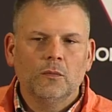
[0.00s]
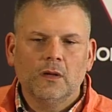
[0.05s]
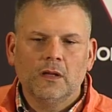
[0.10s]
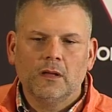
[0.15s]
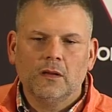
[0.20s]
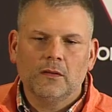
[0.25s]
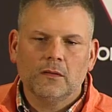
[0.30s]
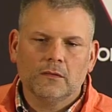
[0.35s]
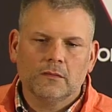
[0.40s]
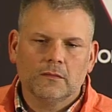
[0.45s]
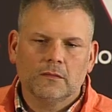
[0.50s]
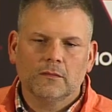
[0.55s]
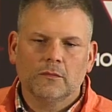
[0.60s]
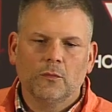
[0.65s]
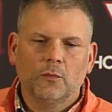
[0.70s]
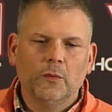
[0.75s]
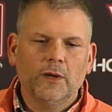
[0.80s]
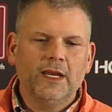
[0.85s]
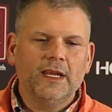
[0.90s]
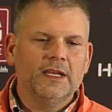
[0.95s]
Well,
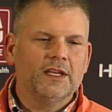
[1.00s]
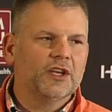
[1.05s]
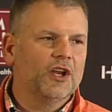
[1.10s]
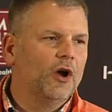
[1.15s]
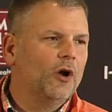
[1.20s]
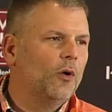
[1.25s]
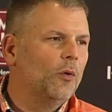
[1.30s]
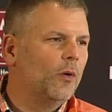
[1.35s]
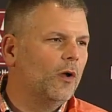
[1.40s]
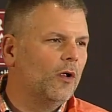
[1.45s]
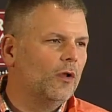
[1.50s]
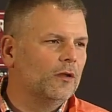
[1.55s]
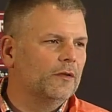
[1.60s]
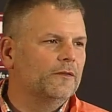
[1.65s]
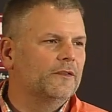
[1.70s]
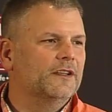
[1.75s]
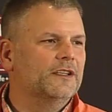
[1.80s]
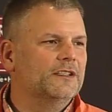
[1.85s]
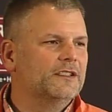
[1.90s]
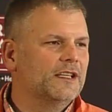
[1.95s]
we know all
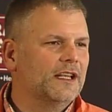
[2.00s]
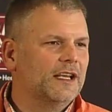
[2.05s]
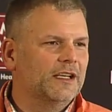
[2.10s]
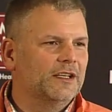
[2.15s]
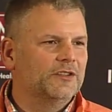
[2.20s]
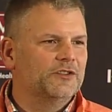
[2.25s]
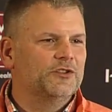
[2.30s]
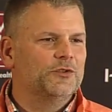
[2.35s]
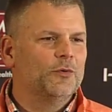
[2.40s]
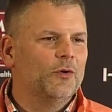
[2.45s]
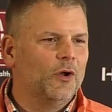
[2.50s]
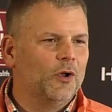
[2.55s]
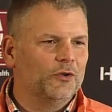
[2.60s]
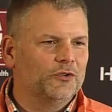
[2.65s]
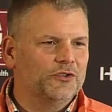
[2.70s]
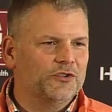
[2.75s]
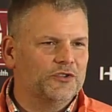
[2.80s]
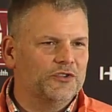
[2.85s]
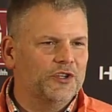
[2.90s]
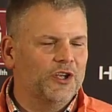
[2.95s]
of these things. You all
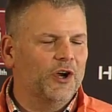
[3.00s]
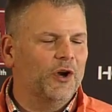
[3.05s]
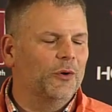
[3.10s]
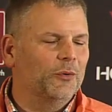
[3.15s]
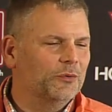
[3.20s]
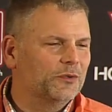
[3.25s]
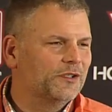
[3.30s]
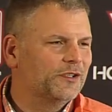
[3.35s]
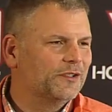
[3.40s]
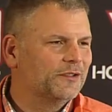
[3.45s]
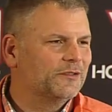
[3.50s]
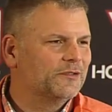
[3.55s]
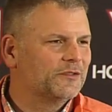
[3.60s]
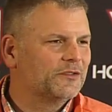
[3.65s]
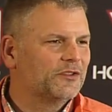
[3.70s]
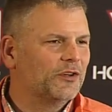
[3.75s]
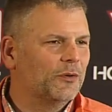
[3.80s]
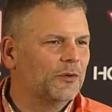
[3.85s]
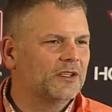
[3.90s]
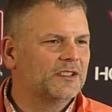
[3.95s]
just don't.
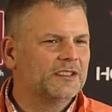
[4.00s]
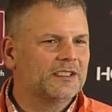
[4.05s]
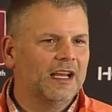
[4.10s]
So it's